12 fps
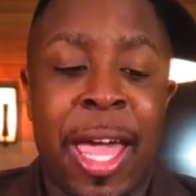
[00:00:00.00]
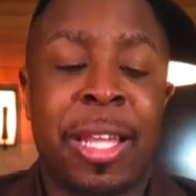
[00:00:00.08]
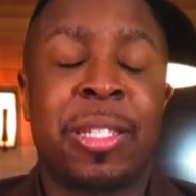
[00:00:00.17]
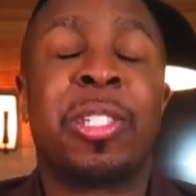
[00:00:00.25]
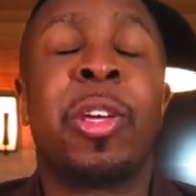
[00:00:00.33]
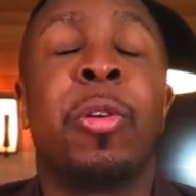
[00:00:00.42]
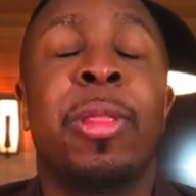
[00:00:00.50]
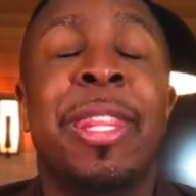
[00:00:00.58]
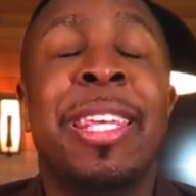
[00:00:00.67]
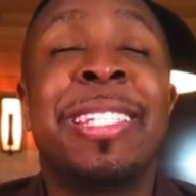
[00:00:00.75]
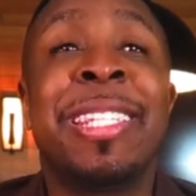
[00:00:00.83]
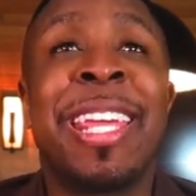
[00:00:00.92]
And so
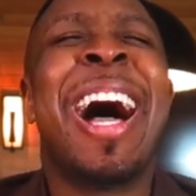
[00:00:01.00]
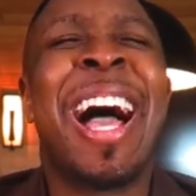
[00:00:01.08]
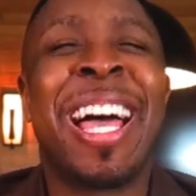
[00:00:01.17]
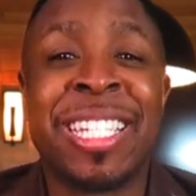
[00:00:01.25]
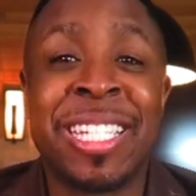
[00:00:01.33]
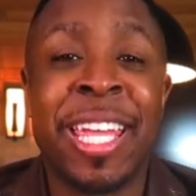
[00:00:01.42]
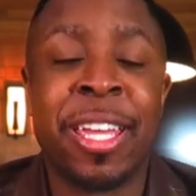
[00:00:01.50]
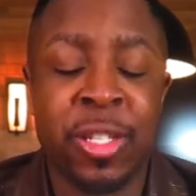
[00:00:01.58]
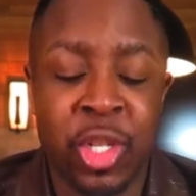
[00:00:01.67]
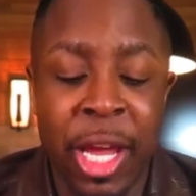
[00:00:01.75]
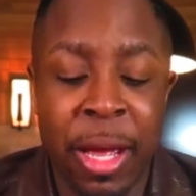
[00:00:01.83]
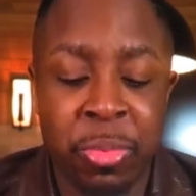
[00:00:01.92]
this
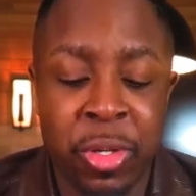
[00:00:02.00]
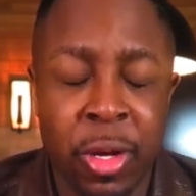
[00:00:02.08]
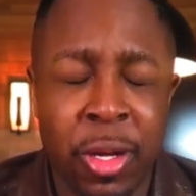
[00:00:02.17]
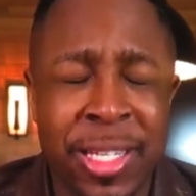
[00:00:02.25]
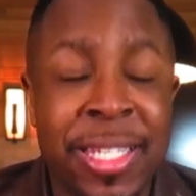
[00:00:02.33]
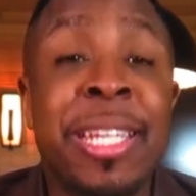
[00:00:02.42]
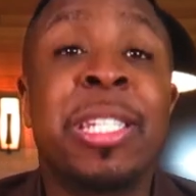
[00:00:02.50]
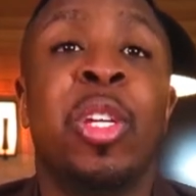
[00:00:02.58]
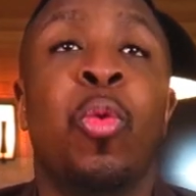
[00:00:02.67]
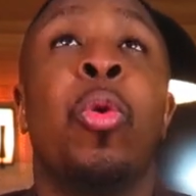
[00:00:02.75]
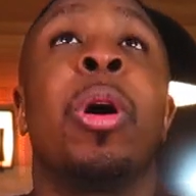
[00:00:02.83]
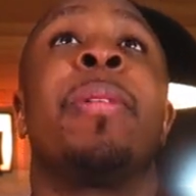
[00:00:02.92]
Isaiah chapter
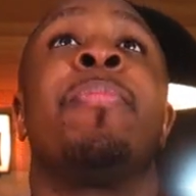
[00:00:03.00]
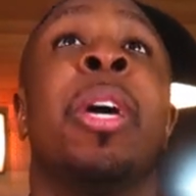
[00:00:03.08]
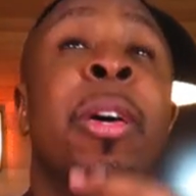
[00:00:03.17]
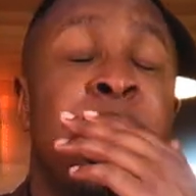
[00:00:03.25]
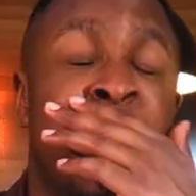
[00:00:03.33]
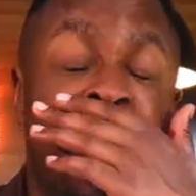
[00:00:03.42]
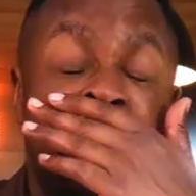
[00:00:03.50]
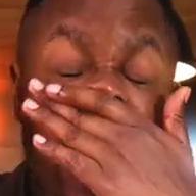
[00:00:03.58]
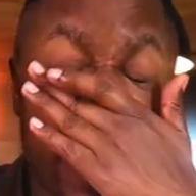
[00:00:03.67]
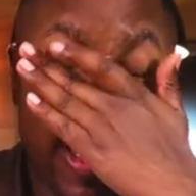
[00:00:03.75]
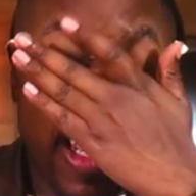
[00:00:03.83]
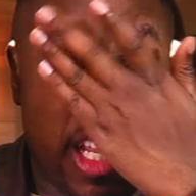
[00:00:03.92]
61, the
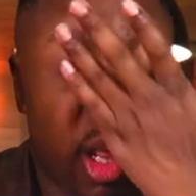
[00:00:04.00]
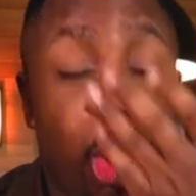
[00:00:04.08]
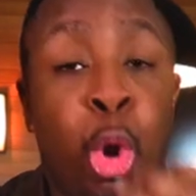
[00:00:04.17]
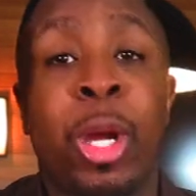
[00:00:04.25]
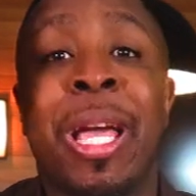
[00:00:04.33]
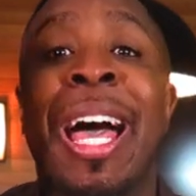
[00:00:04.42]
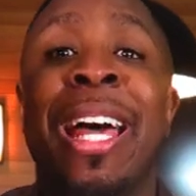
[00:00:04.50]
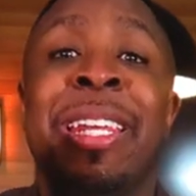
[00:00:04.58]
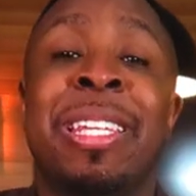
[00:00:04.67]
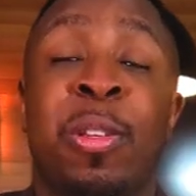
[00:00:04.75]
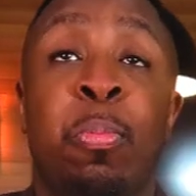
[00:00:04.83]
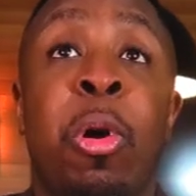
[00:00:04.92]
Spirit of the Lord
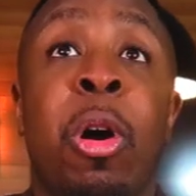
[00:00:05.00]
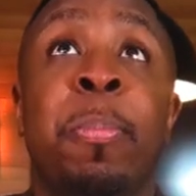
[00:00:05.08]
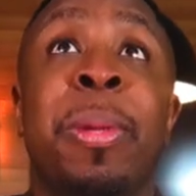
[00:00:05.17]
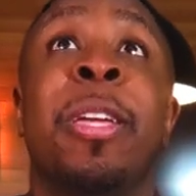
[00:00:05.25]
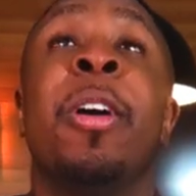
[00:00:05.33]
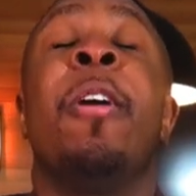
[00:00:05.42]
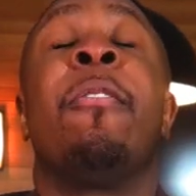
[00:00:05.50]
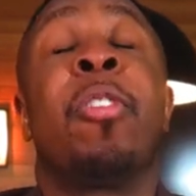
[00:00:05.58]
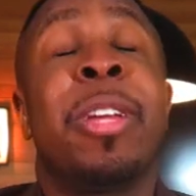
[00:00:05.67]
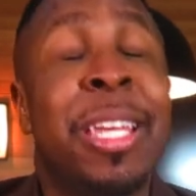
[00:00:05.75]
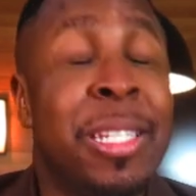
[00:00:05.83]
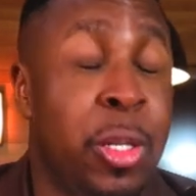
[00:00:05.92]
God is upon me,
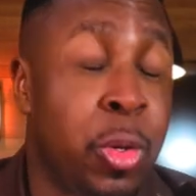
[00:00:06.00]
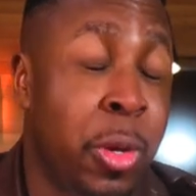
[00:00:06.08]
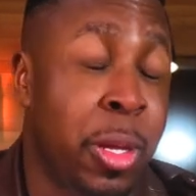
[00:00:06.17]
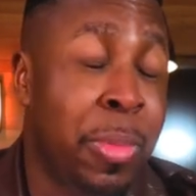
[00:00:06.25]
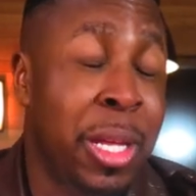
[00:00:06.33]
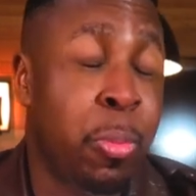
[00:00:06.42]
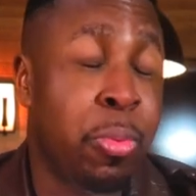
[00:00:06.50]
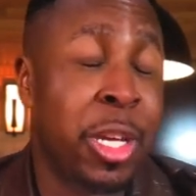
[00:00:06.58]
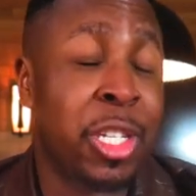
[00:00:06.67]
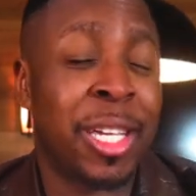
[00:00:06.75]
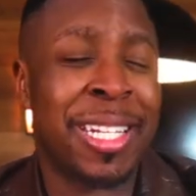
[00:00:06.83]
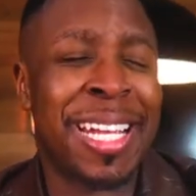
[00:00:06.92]
for he has anointed me to
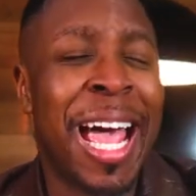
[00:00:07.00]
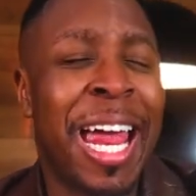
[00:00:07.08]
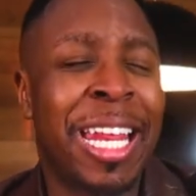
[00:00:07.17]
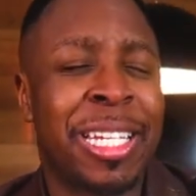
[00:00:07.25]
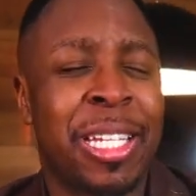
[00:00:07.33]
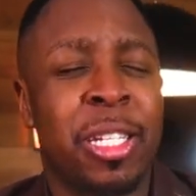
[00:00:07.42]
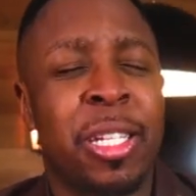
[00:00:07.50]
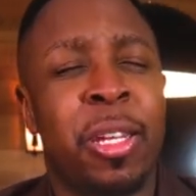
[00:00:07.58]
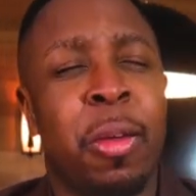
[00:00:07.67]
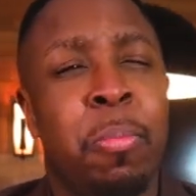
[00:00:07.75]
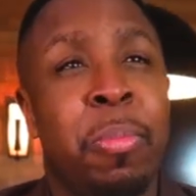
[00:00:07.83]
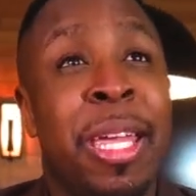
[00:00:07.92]
preach good tidings unto
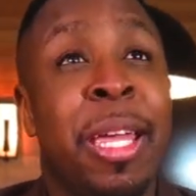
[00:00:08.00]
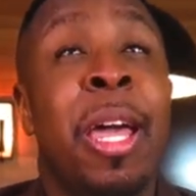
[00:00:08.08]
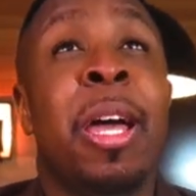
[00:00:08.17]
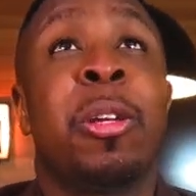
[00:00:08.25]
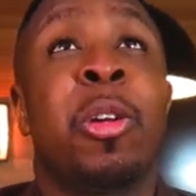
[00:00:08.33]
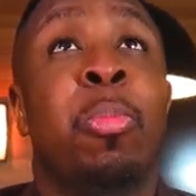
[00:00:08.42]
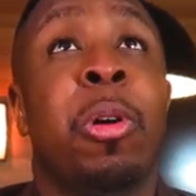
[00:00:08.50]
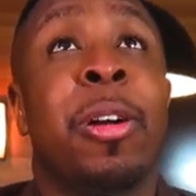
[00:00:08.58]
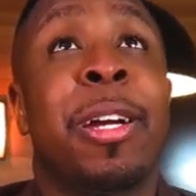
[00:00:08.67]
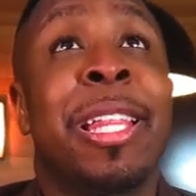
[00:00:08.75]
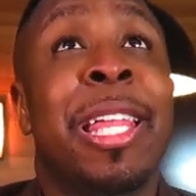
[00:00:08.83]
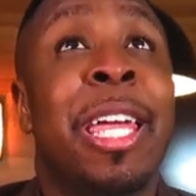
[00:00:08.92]
the meek, to
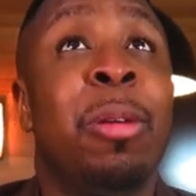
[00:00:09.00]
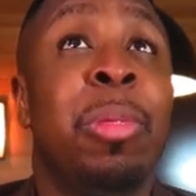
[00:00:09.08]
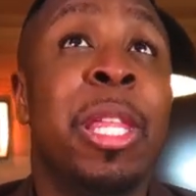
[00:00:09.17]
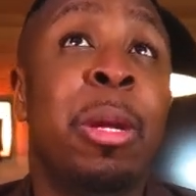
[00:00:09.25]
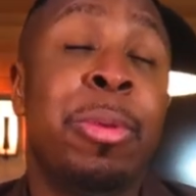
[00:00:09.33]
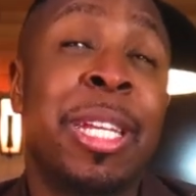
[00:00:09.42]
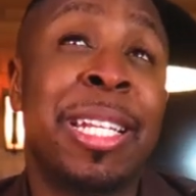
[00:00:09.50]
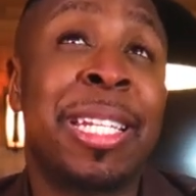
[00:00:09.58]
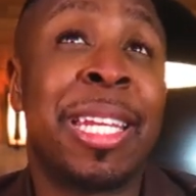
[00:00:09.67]
proclaim liberty